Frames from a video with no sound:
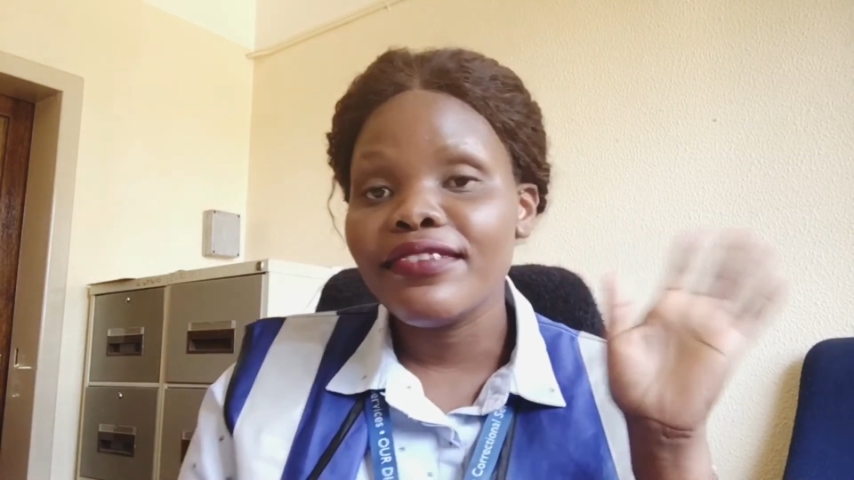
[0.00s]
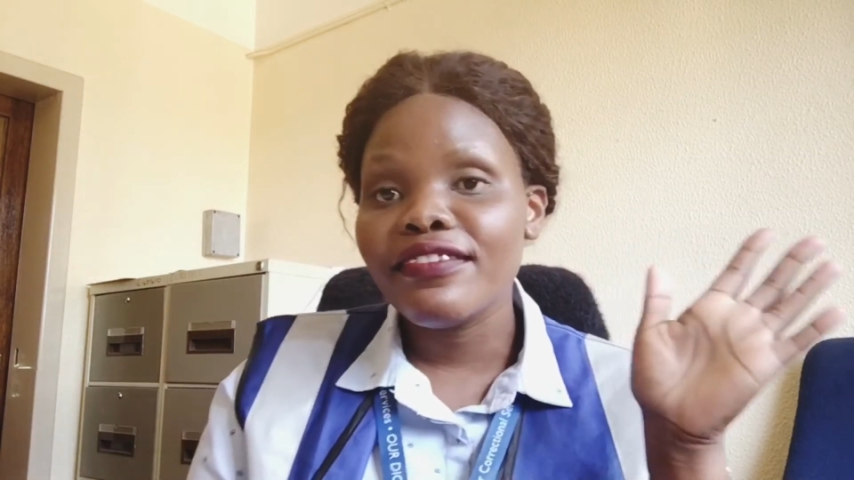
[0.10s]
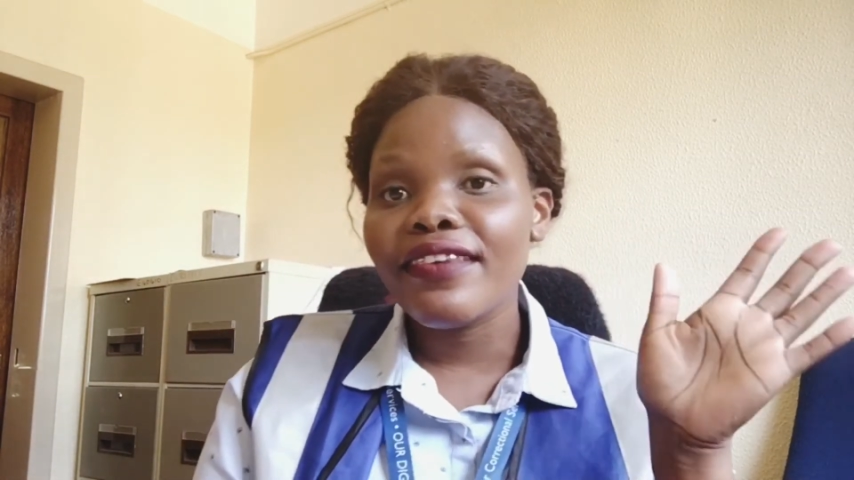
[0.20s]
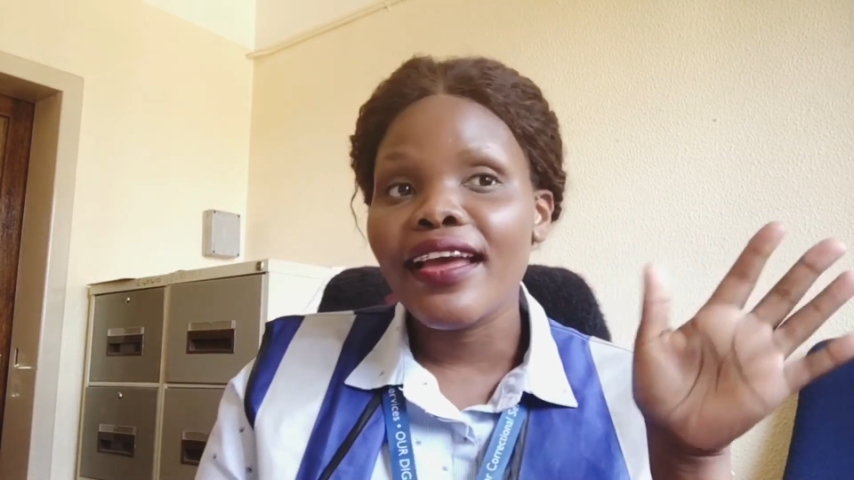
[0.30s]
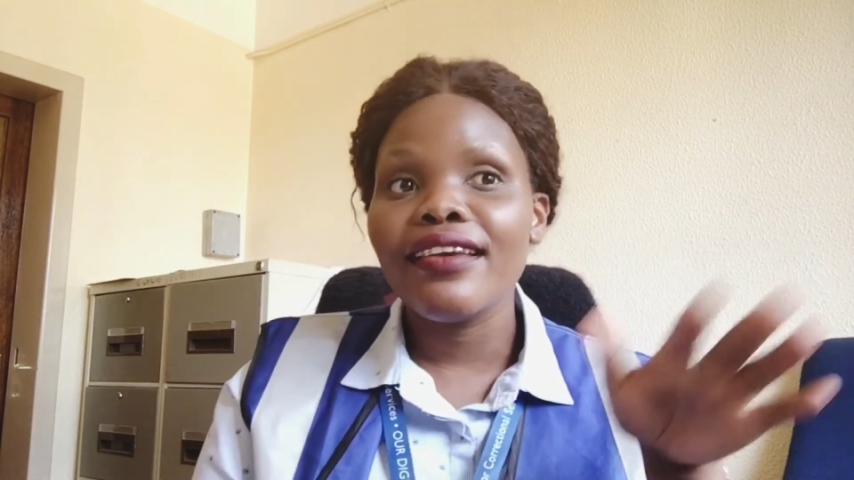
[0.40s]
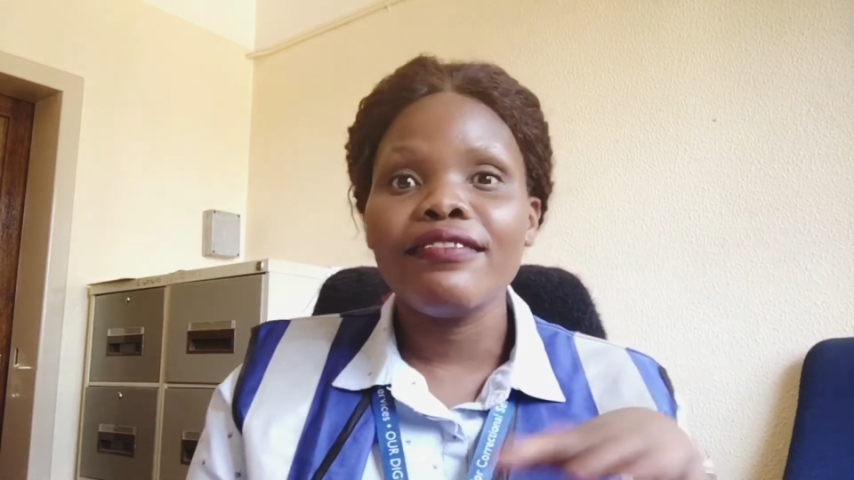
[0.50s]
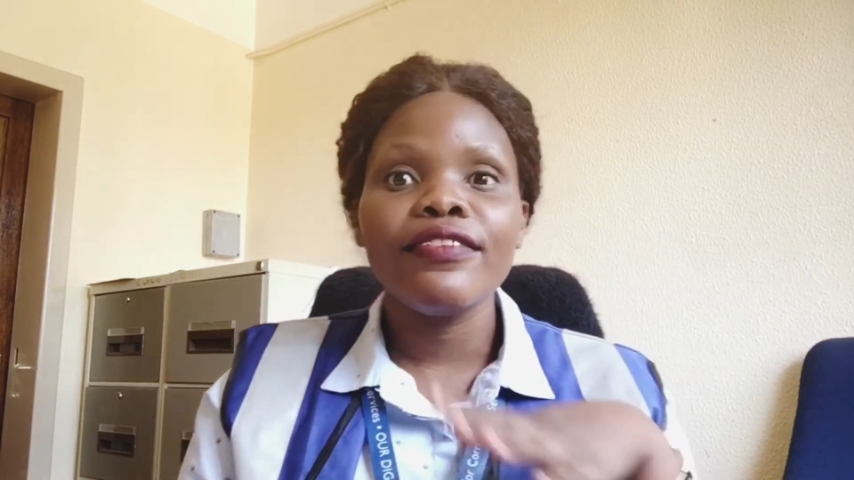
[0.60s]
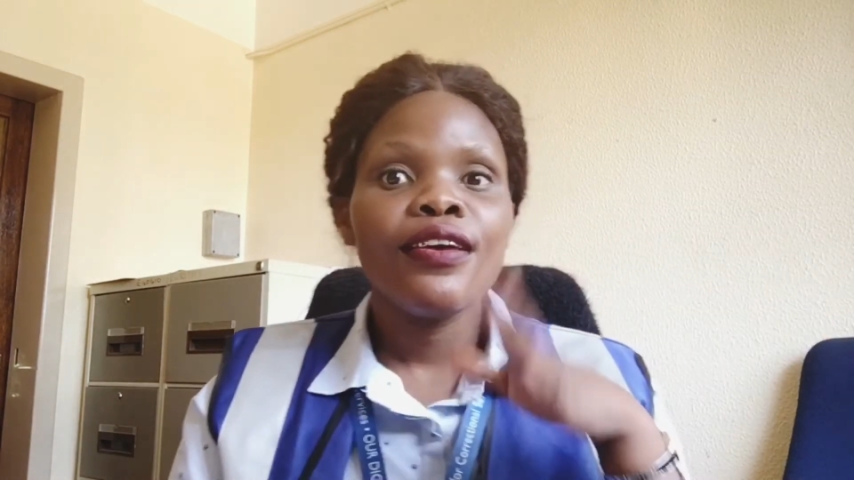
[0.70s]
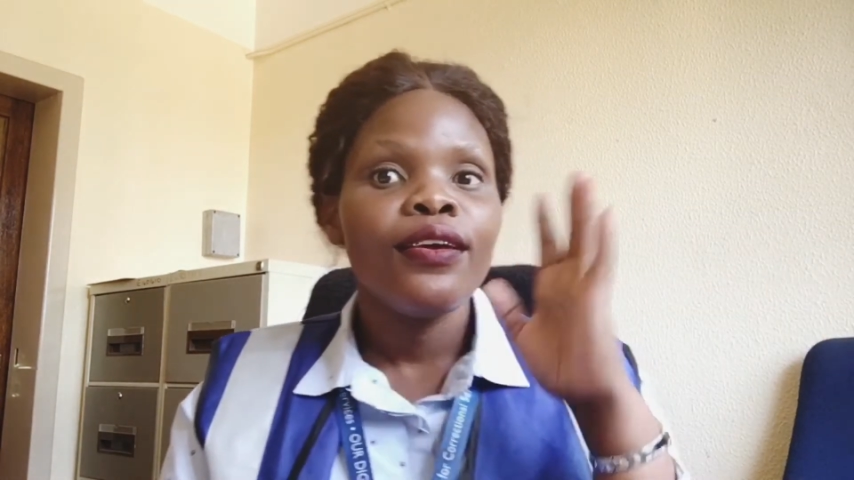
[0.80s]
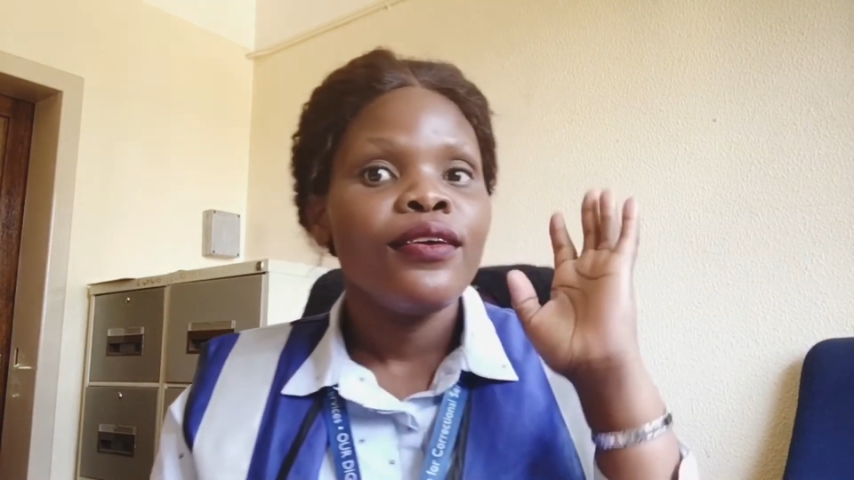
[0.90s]

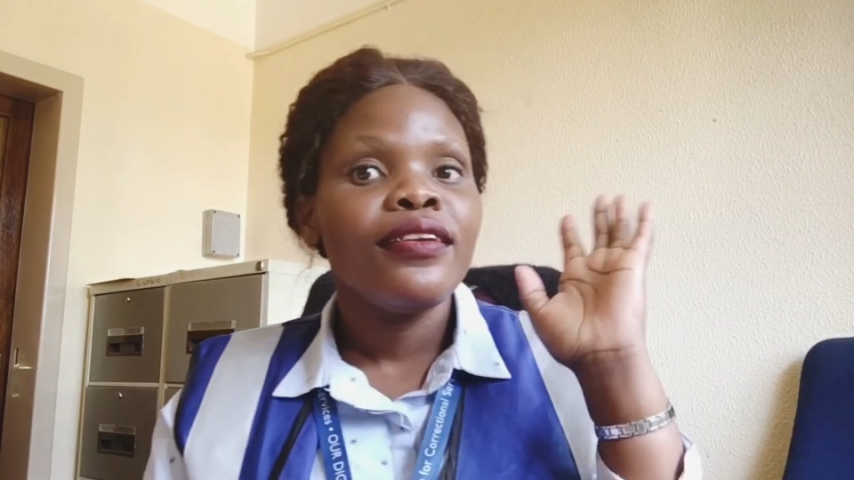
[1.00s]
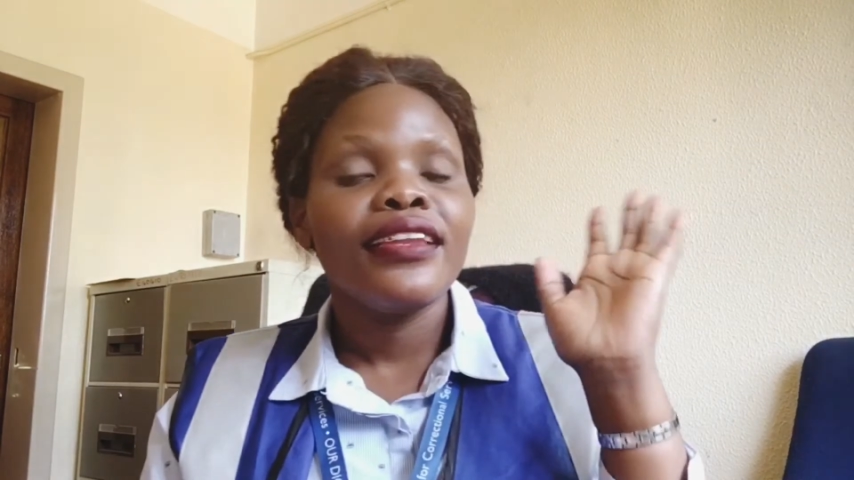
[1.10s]
5,